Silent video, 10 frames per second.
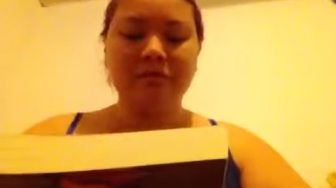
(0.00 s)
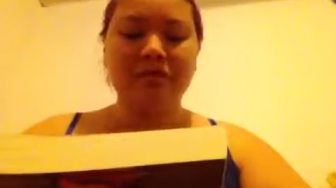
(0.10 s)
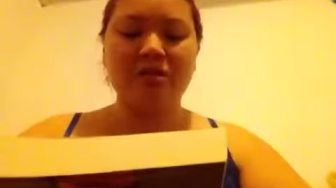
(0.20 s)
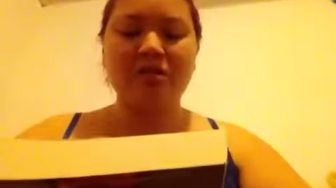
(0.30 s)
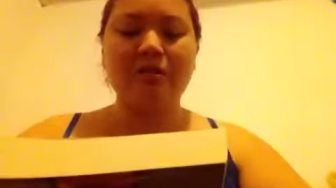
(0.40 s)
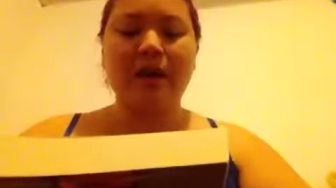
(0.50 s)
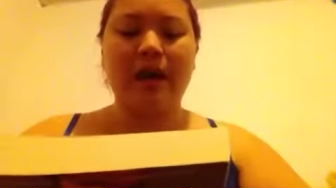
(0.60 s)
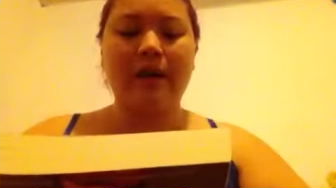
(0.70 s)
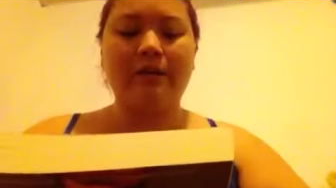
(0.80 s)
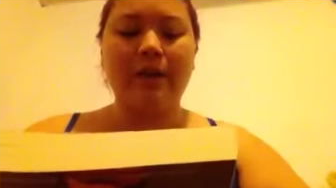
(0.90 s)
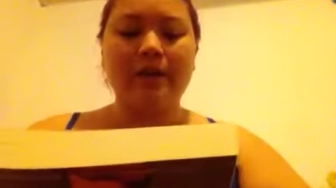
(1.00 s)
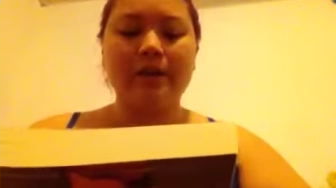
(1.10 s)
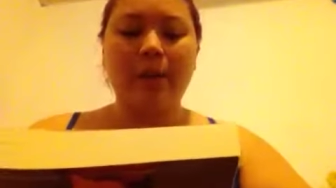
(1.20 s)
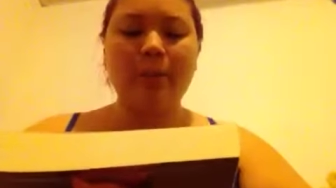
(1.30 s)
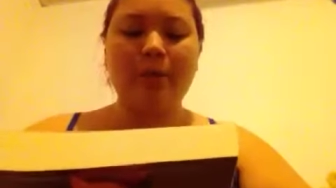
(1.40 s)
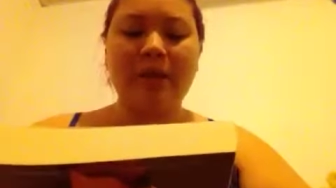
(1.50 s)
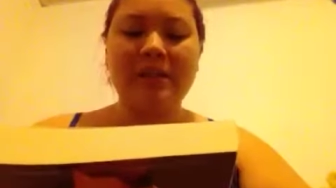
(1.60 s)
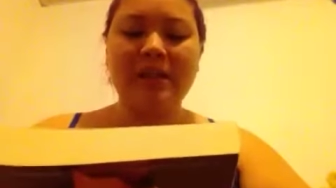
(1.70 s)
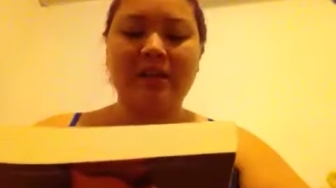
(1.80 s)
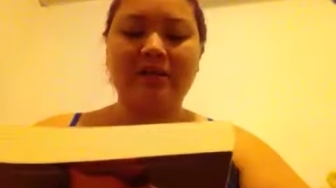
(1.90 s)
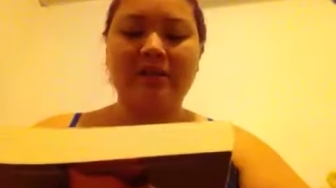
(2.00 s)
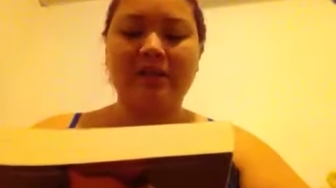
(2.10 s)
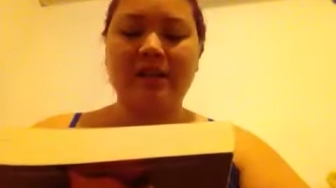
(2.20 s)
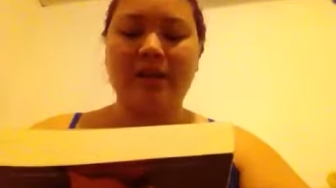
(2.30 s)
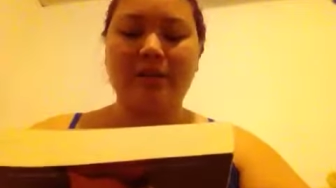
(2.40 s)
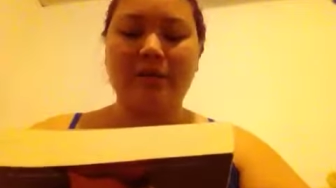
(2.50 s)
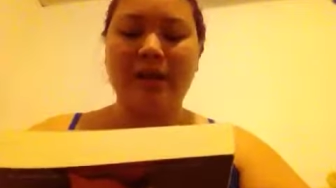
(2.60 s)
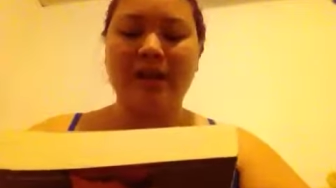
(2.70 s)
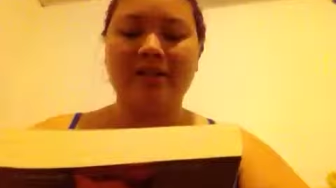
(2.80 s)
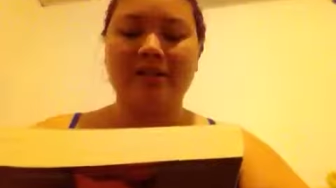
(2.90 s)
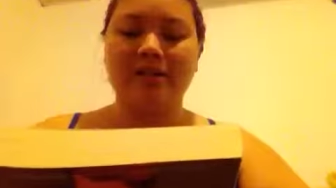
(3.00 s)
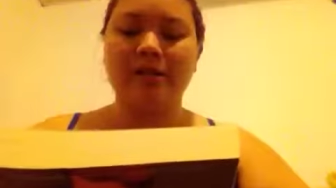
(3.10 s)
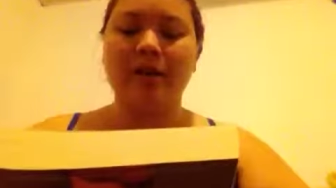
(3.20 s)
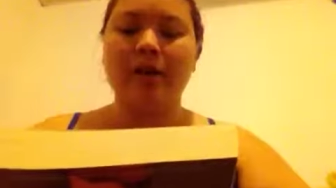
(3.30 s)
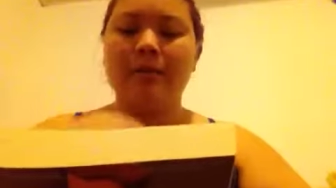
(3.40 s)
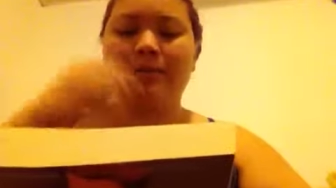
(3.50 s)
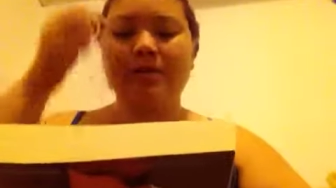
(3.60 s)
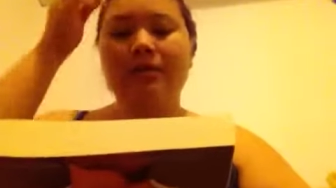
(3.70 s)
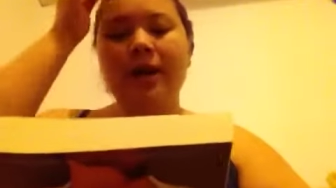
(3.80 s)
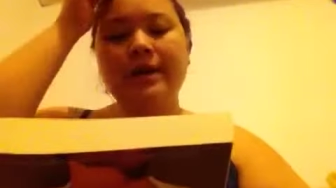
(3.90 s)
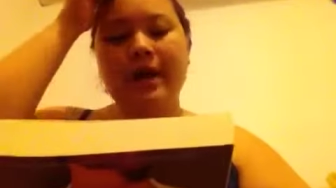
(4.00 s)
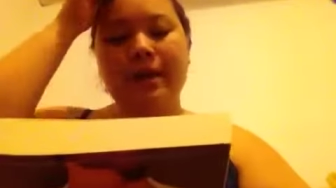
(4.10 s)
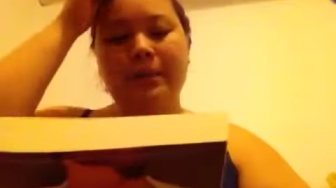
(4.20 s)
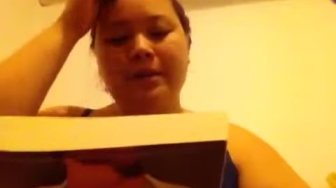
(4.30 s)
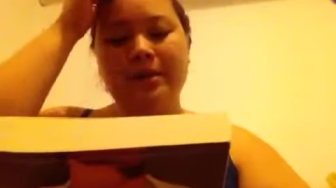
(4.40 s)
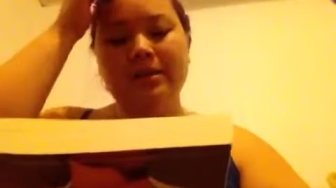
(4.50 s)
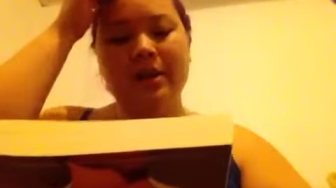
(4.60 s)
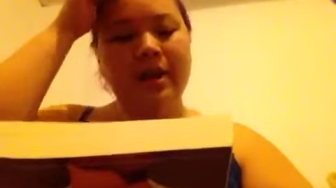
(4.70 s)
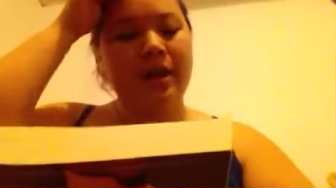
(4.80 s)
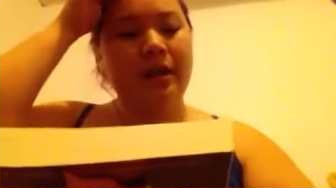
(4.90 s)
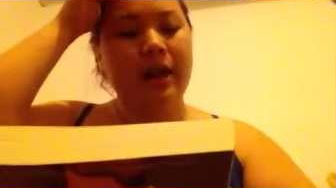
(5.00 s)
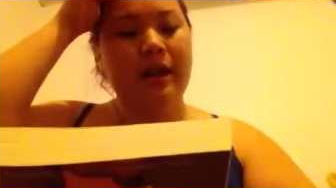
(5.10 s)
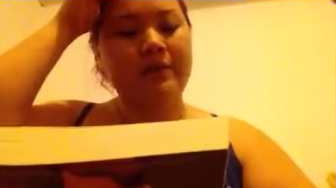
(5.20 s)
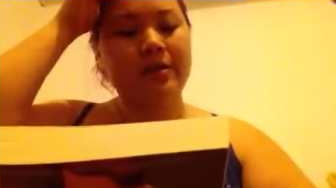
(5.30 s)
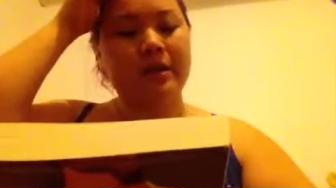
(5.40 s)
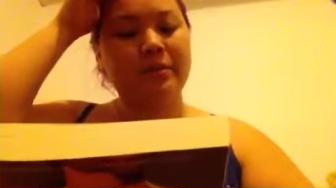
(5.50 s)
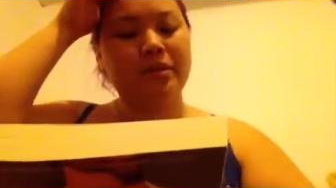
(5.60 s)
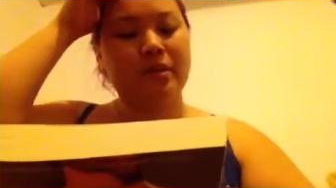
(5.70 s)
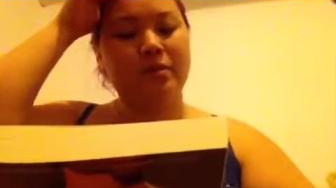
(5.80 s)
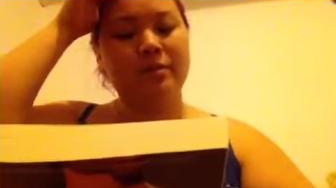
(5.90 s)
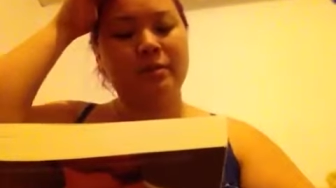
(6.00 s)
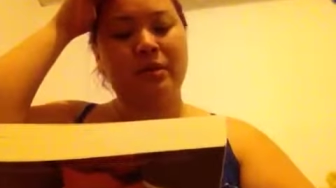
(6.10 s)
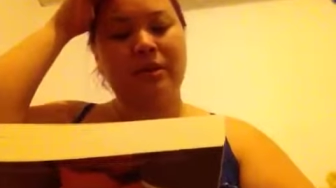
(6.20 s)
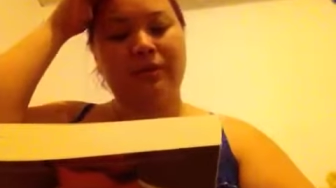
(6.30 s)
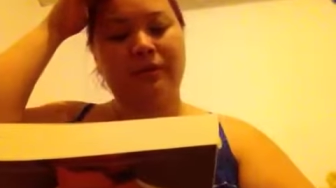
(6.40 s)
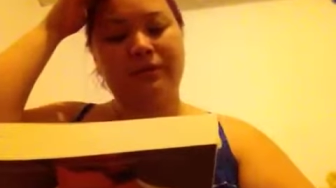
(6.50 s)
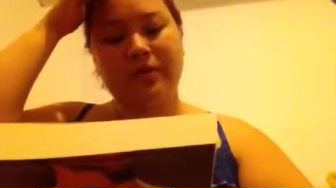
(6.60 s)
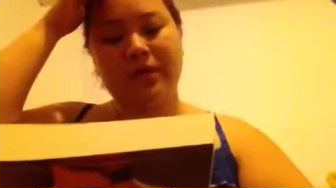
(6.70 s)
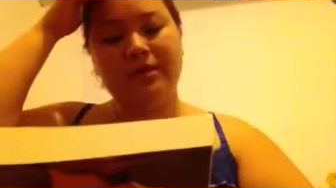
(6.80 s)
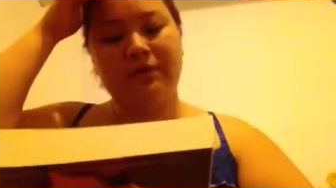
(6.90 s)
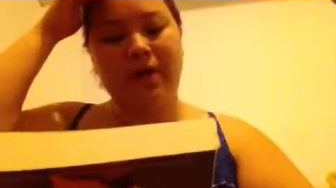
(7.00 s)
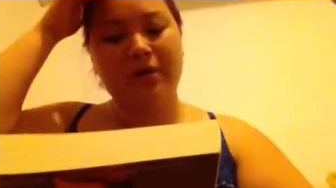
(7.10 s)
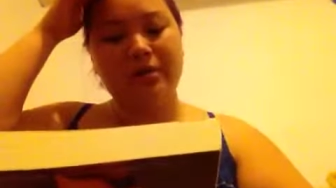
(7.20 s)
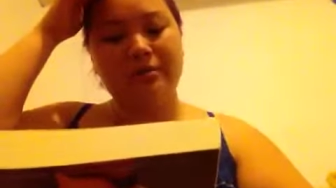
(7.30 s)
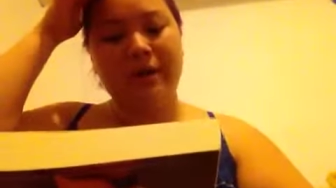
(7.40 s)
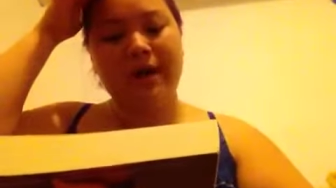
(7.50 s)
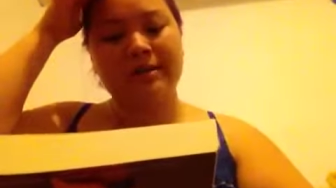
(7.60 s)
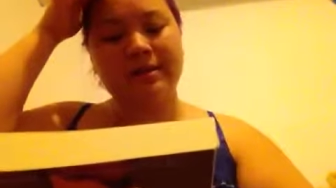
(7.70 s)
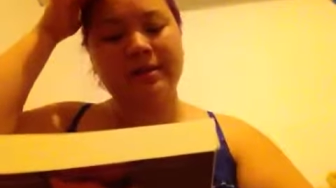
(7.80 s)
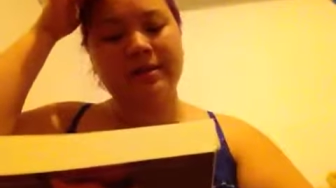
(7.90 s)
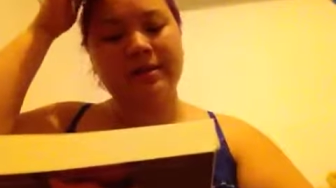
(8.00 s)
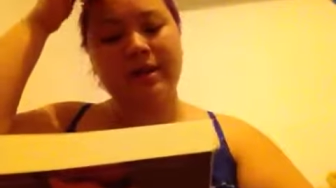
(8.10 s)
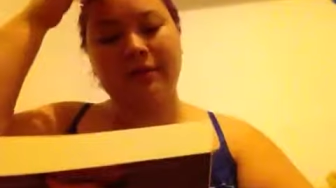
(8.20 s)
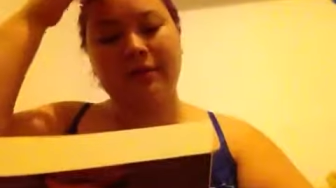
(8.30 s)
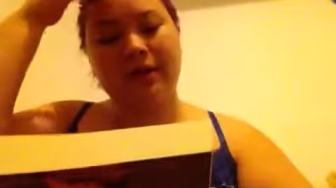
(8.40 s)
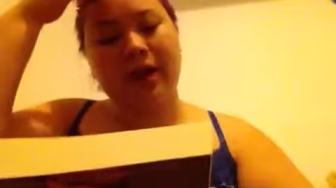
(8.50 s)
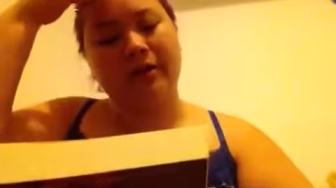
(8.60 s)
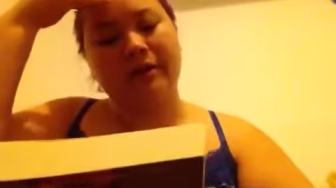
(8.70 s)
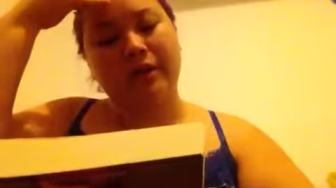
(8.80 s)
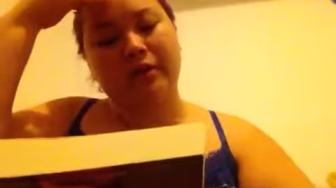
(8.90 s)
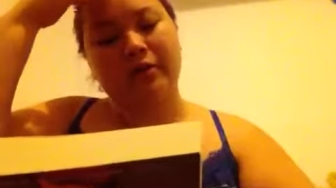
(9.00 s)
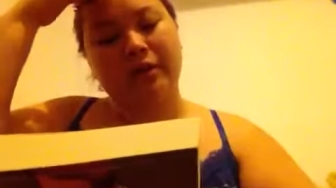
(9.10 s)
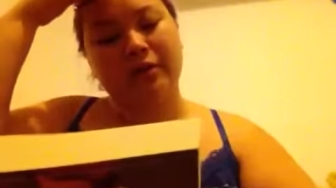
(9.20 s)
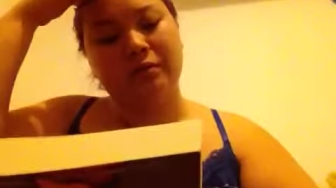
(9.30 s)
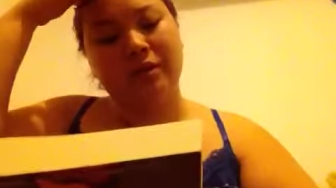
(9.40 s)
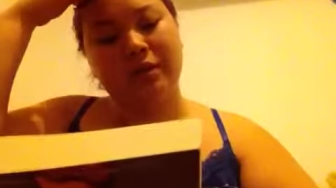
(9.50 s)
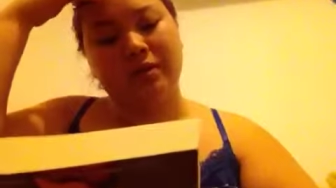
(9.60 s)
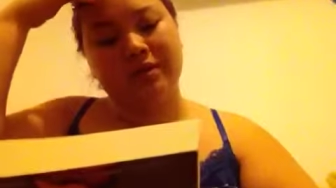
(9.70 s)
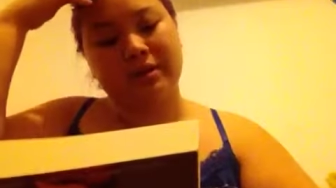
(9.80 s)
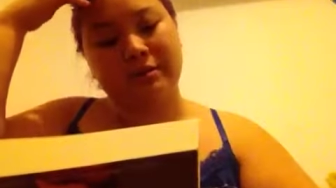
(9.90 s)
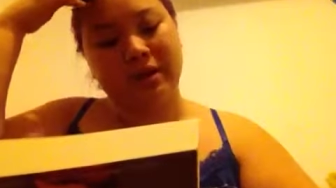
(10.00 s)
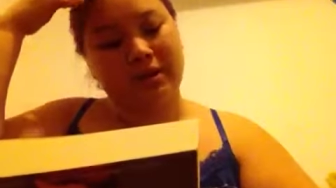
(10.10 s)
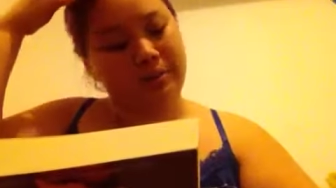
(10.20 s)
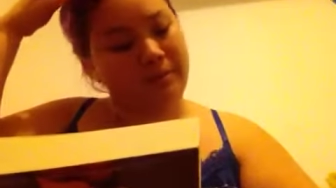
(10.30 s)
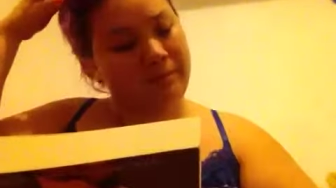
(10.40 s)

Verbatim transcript: to survive, Tom will face challenges he never imagined. To find happiness, he'll have to come to terms with his father's past and discover the kind of hero he really wants to be.